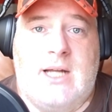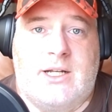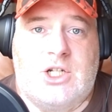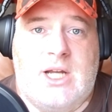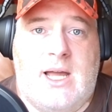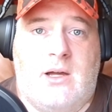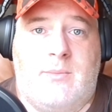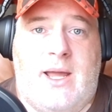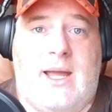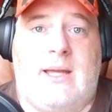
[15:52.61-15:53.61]
touchdown
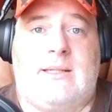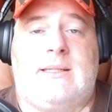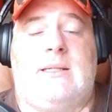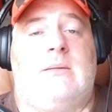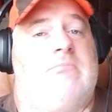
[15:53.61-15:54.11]
pass.